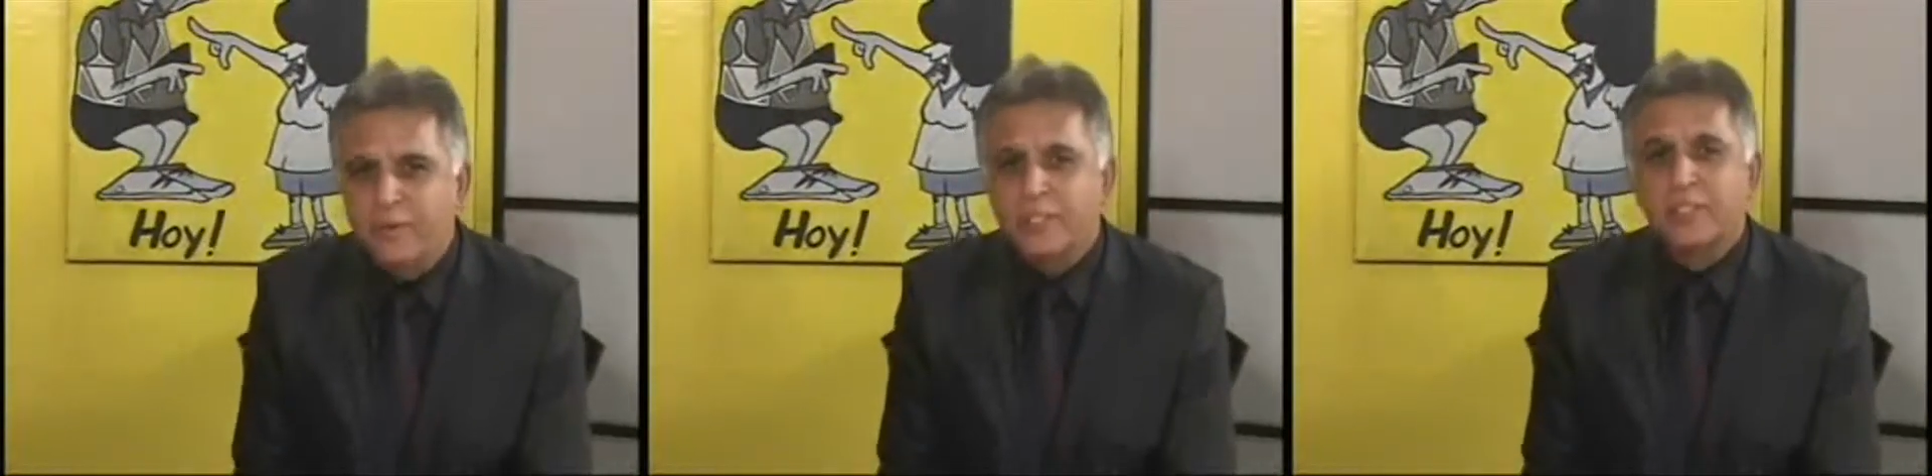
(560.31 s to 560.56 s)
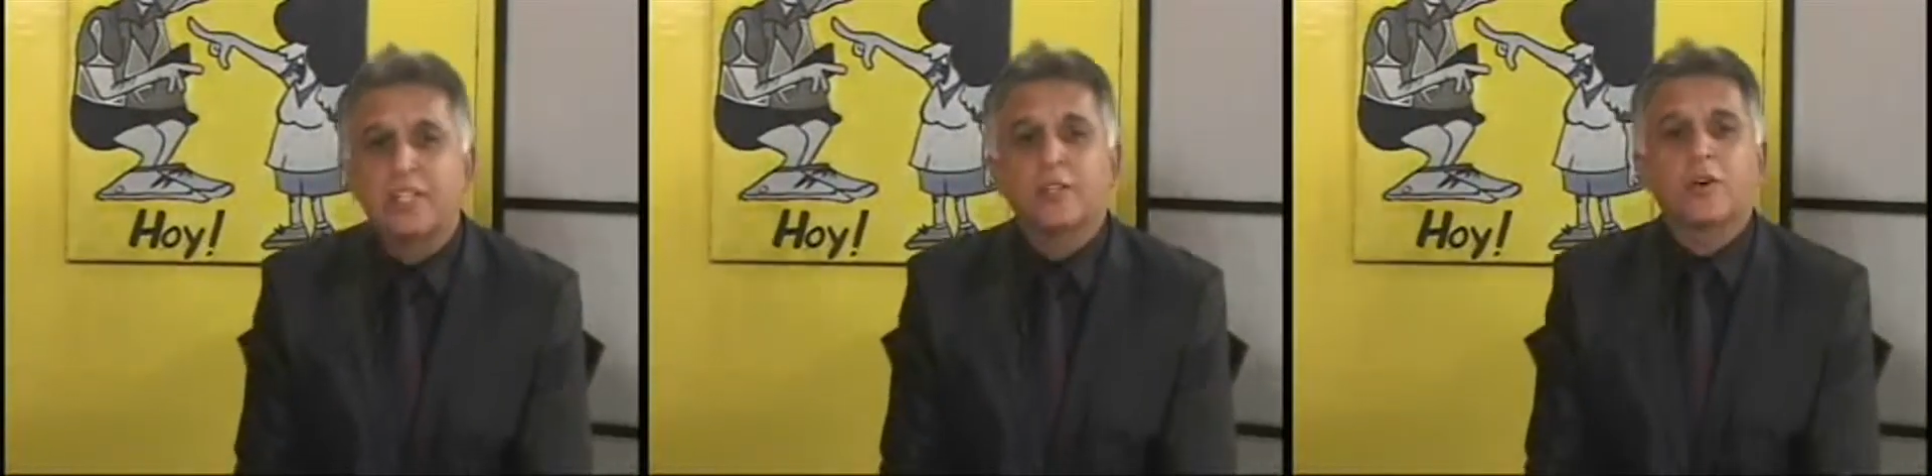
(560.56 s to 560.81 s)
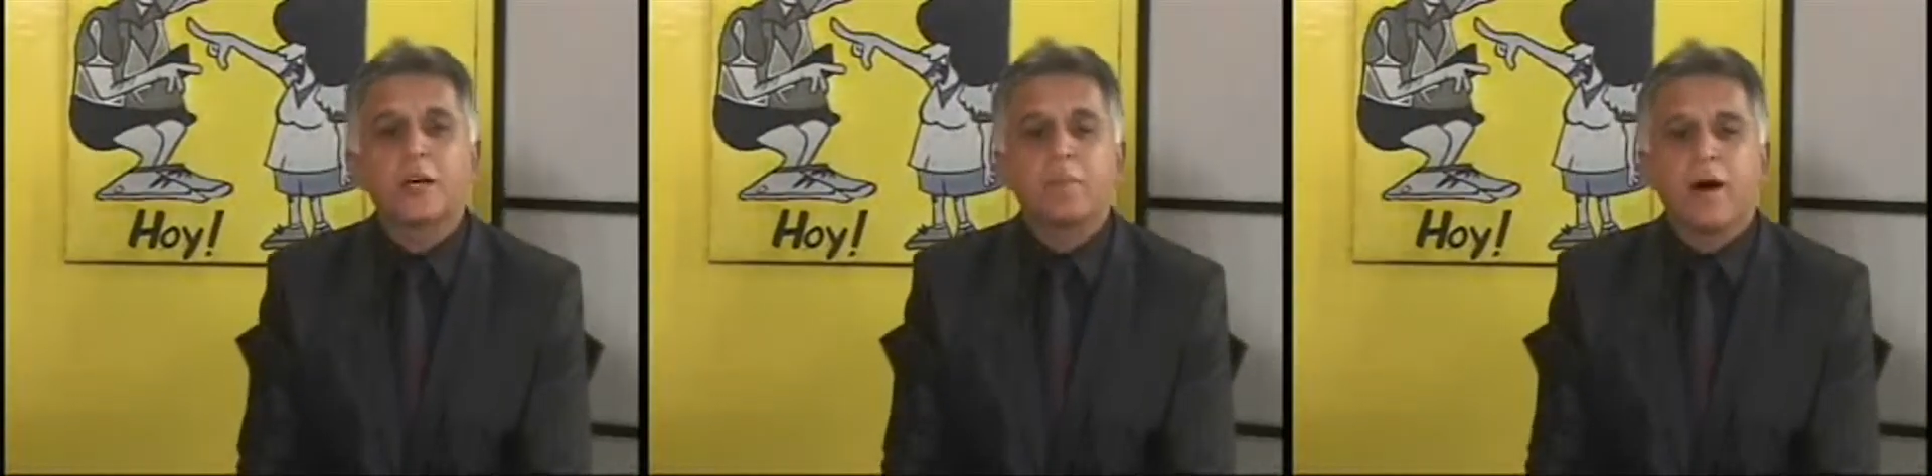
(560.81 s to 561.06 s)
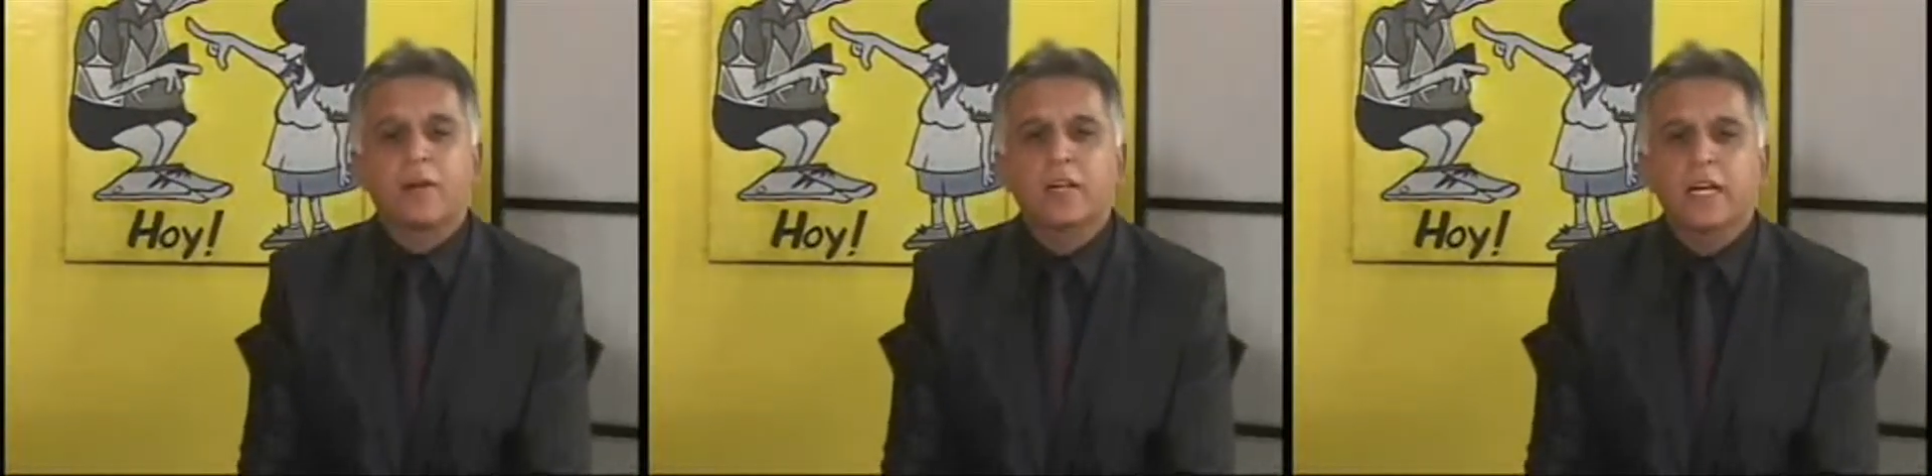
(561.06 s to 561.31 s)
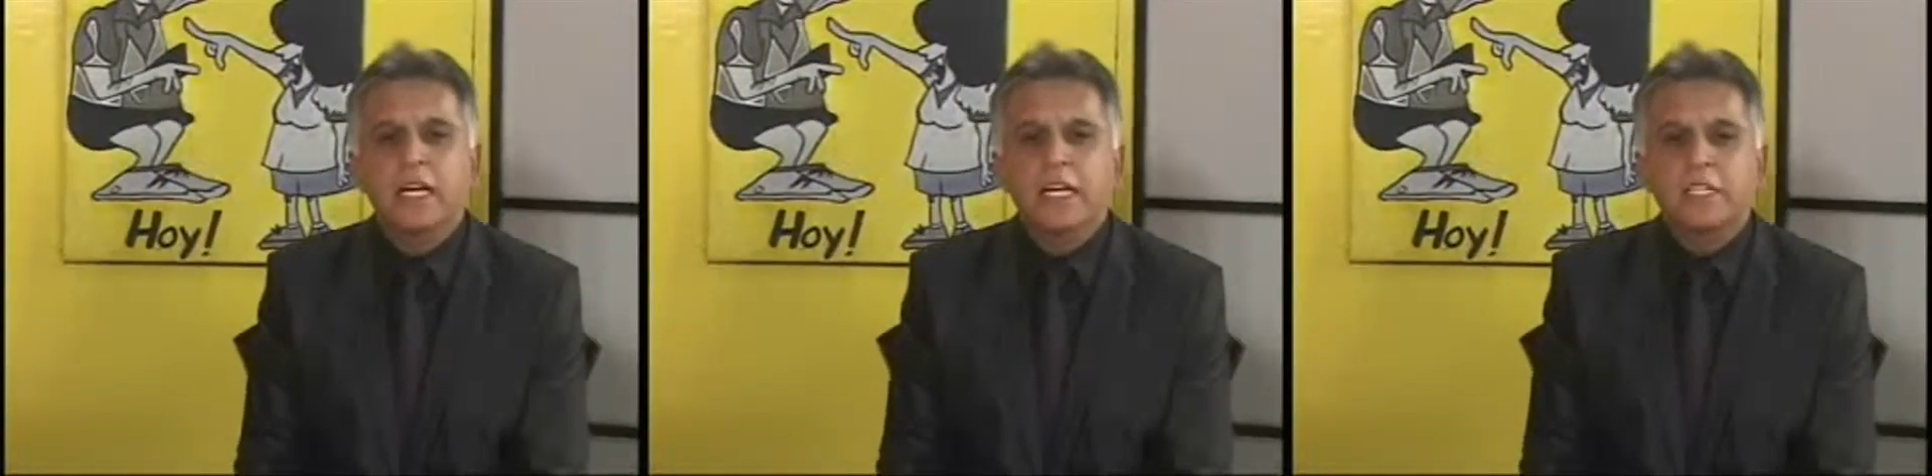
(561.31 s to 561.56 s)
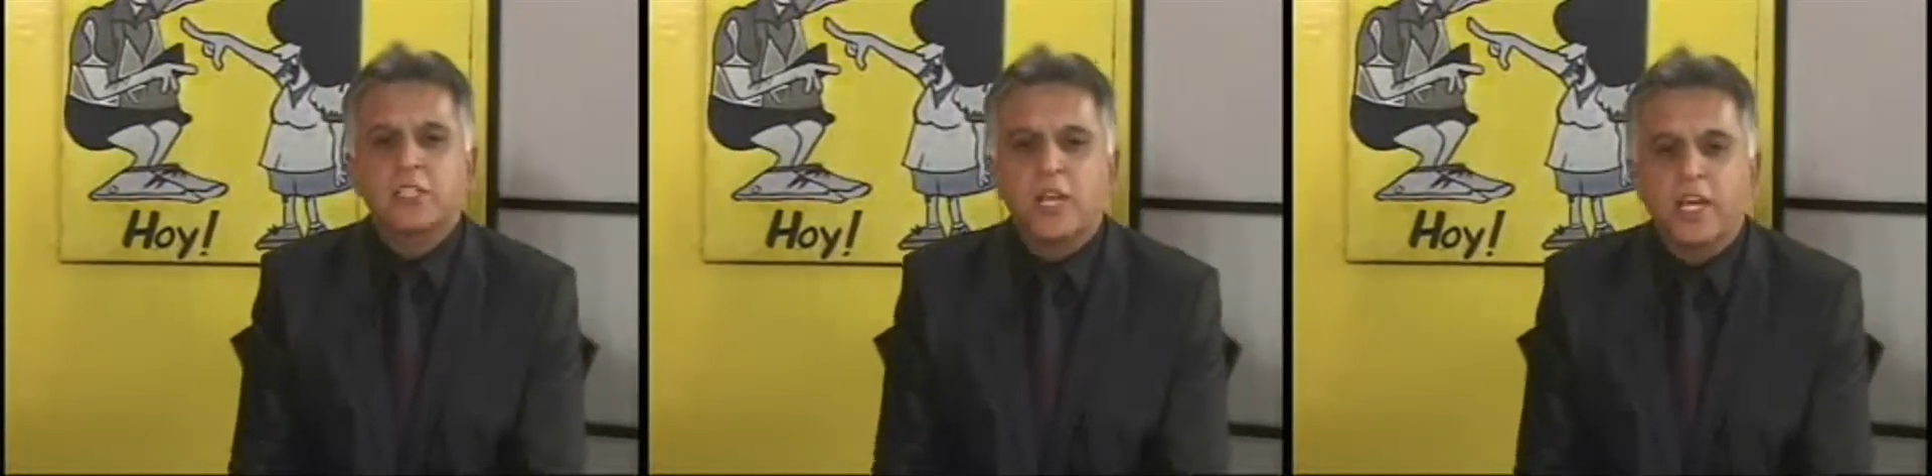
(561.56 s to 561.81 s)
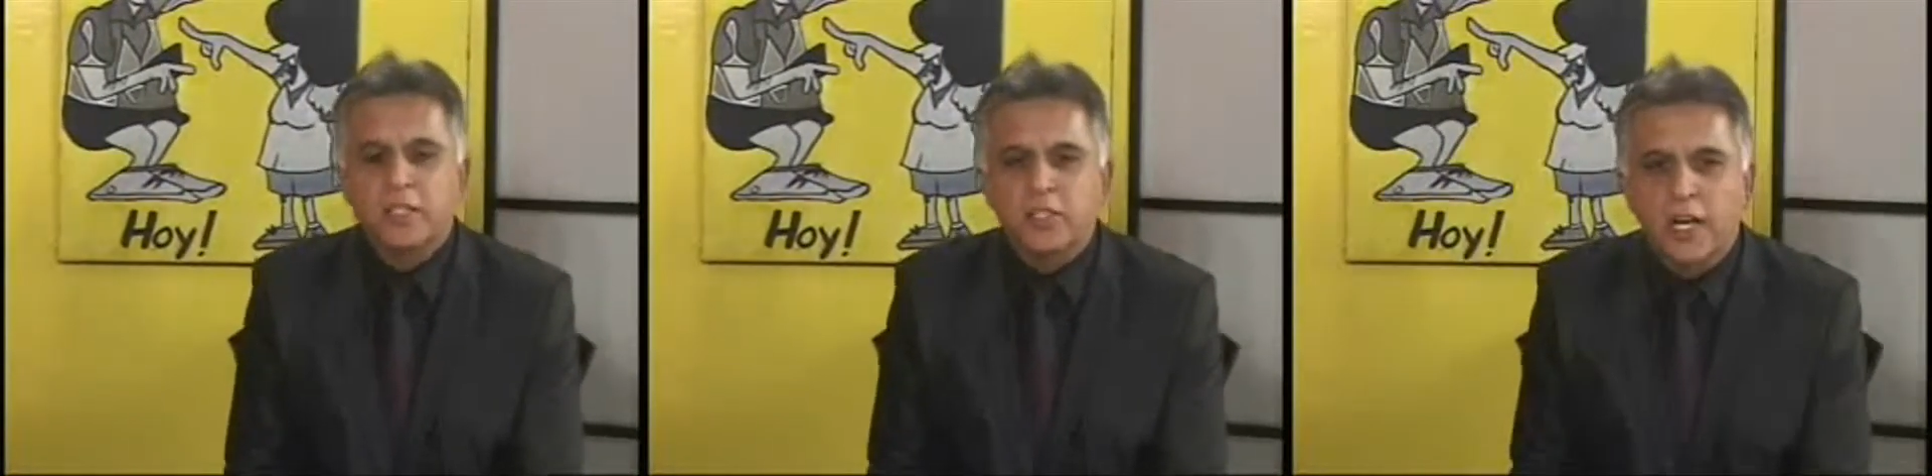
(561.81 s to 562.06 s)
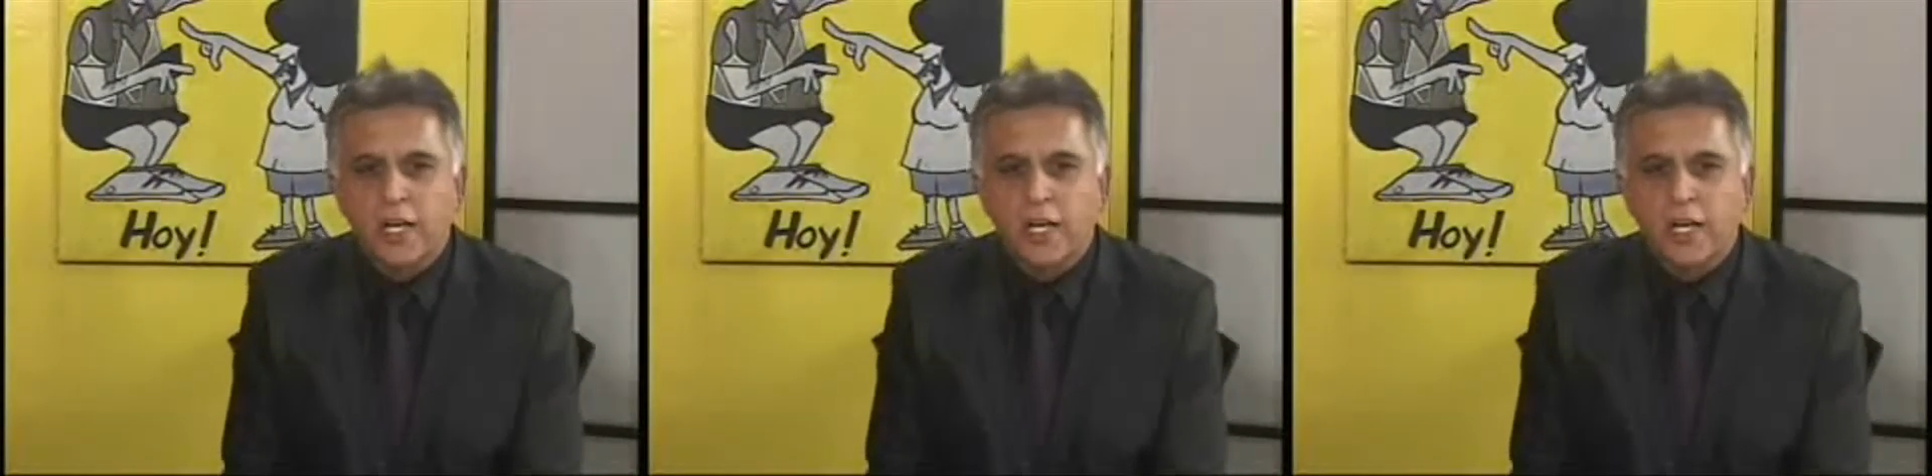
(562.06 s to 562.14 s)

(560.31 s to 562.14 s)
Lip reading: We're still talking about sales